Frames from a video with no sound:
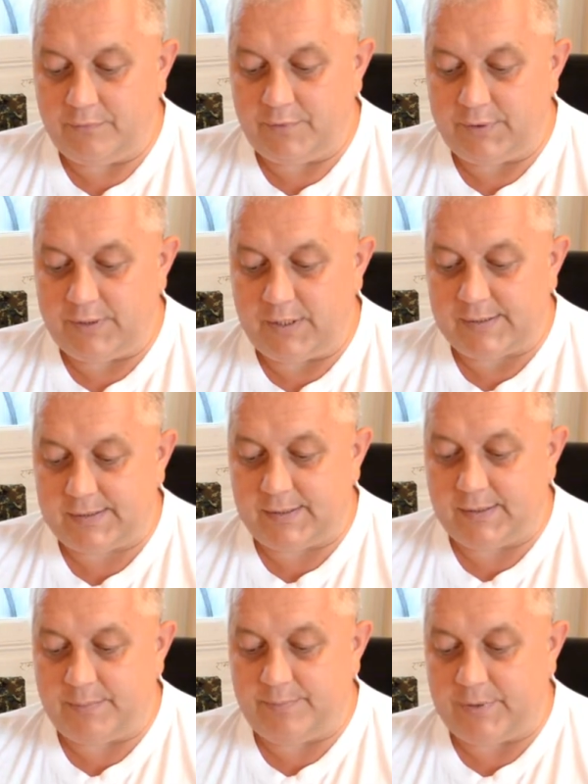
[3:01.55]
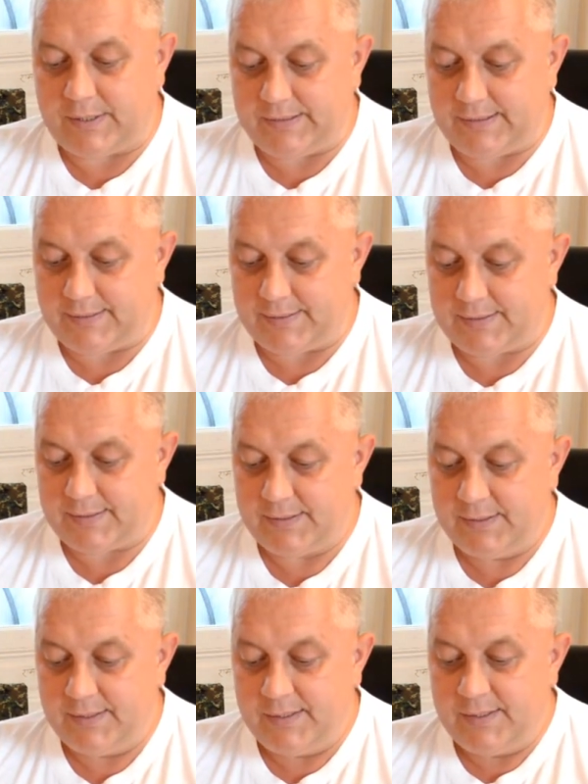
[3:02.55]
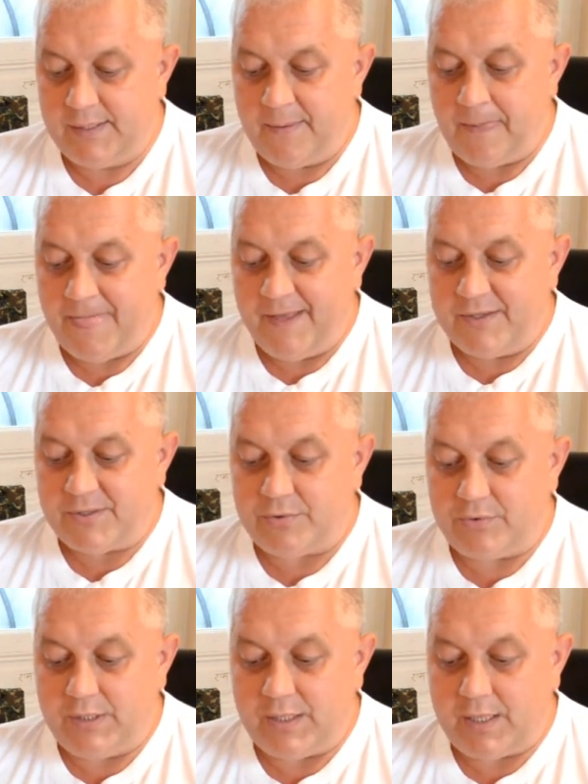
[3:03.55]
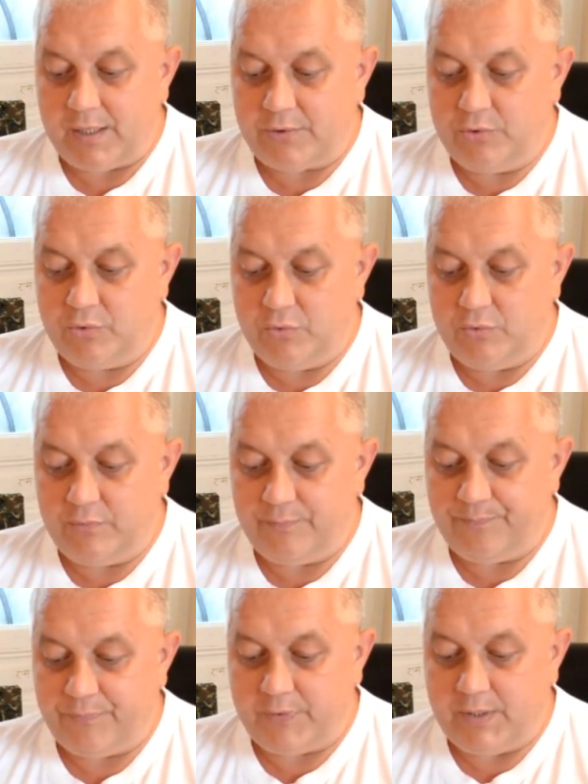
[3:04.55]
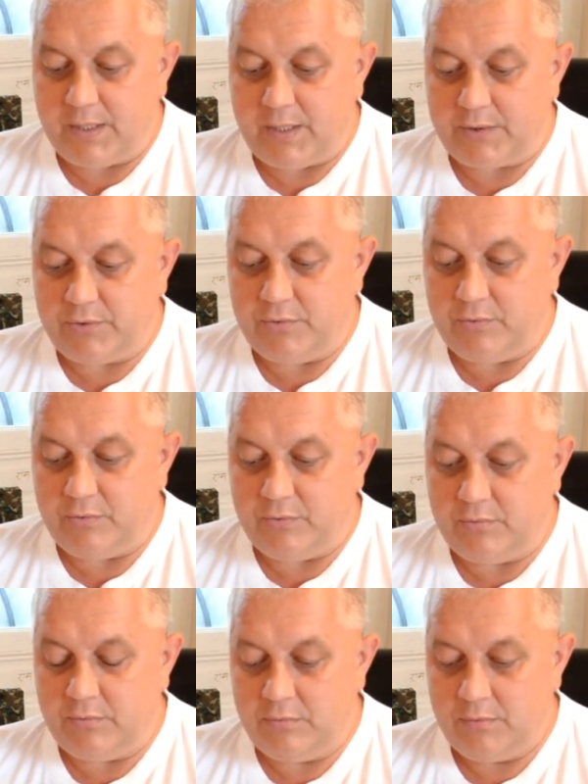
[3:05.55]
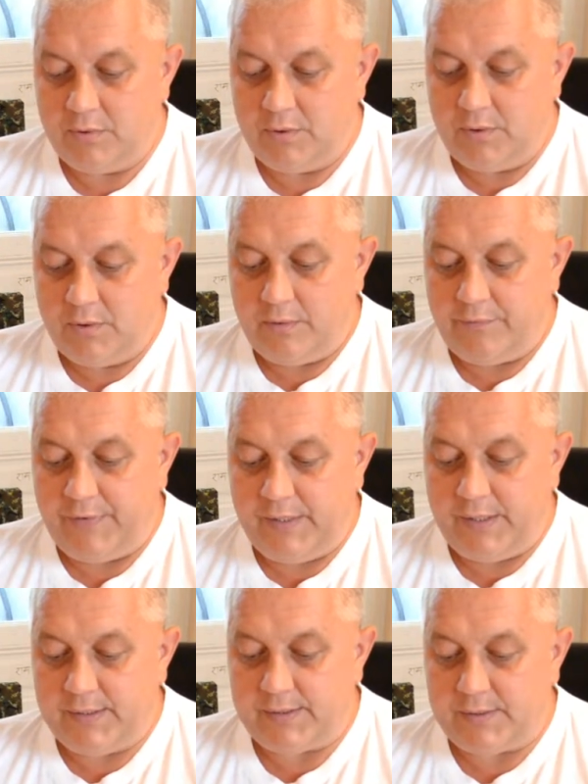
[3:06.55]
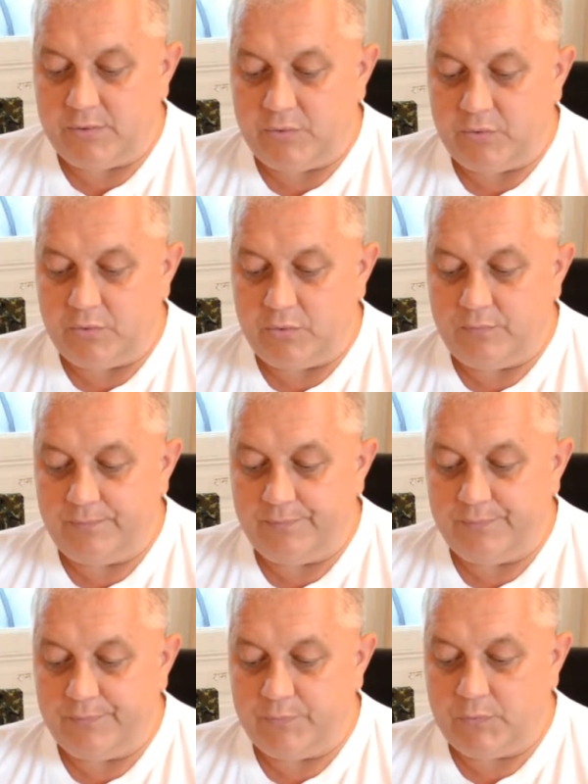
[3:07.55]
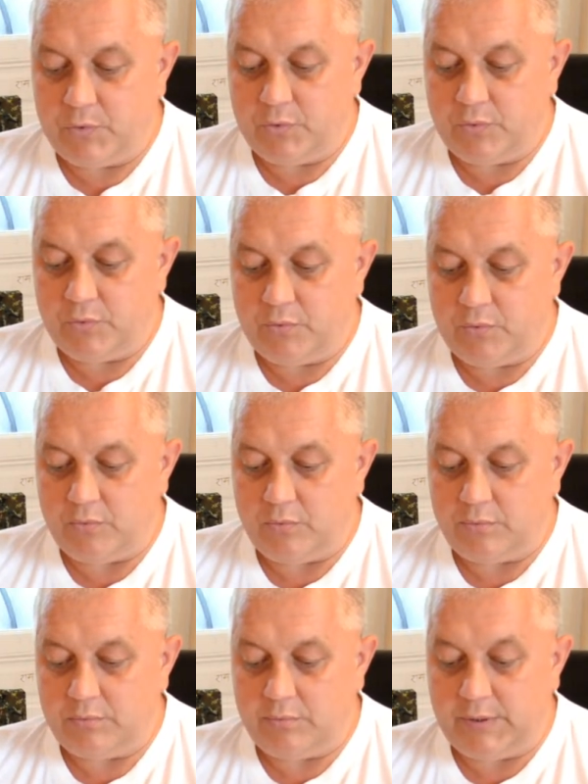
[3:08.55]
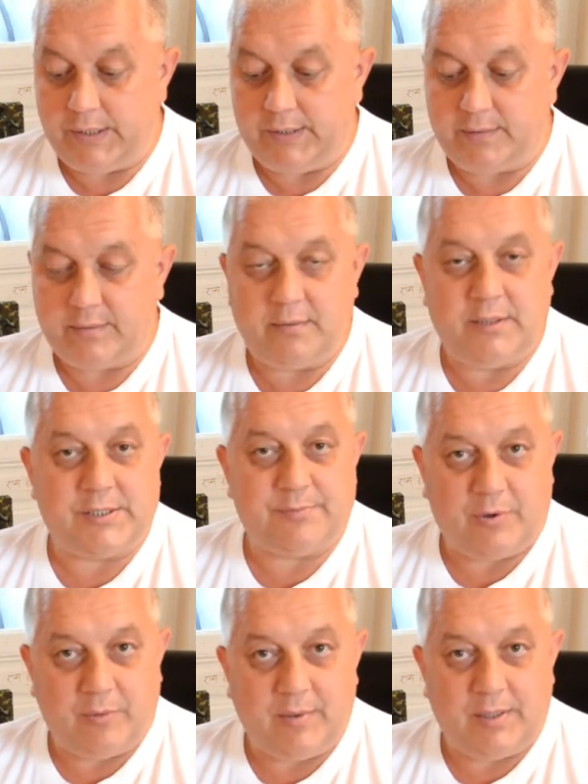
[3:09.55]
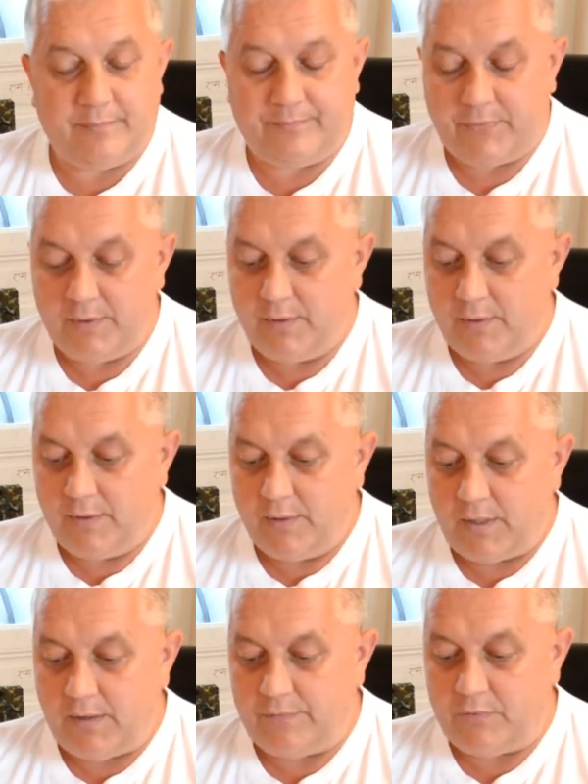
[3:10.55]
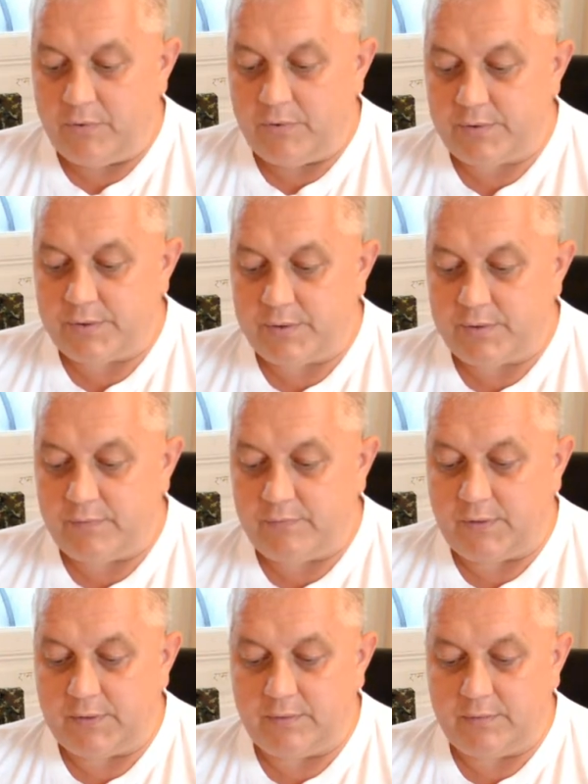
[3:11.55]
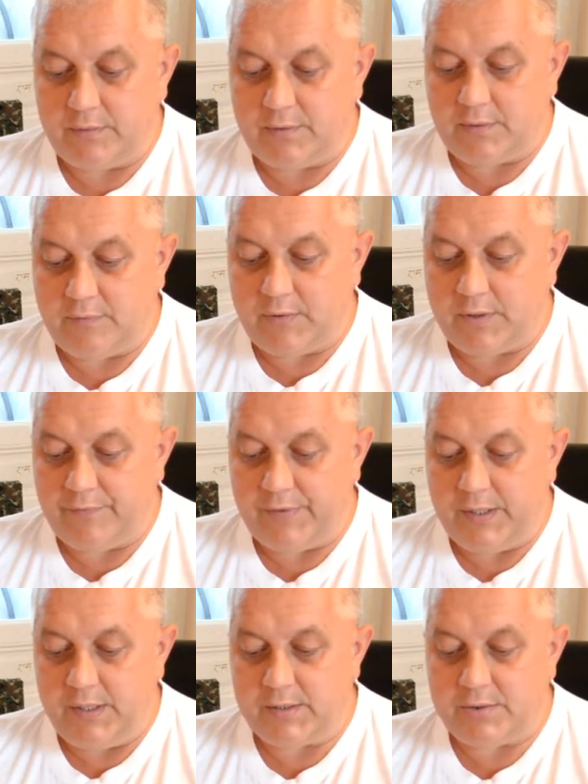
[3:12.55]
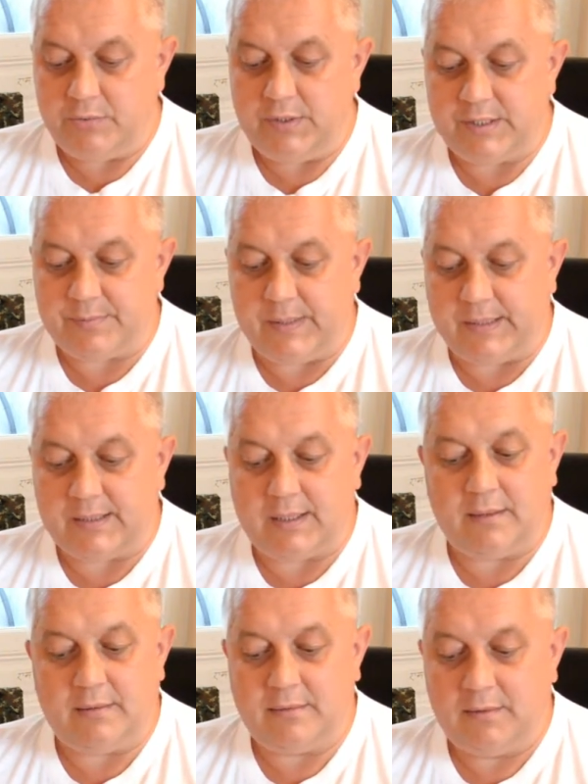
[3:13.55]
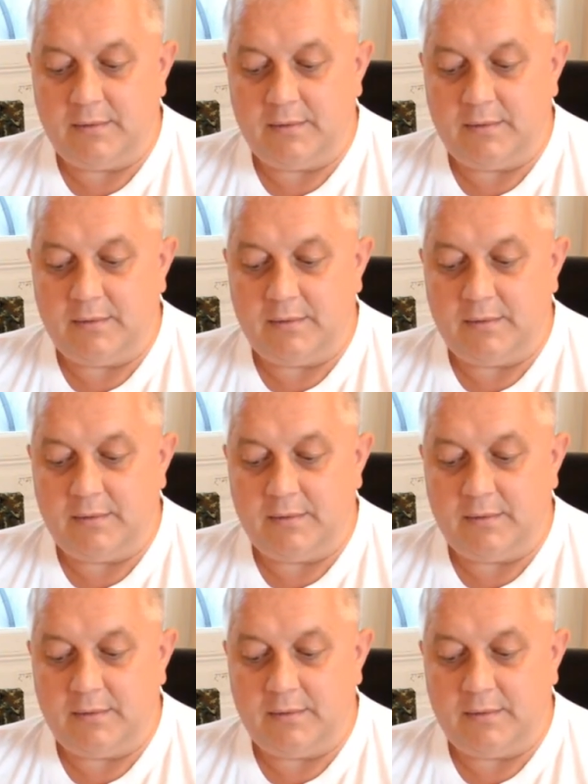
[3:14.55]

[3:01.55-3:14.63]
the dust and the particles. So there are two there are two ways to to treat this problem. Of course, one uh, one way is to dismantle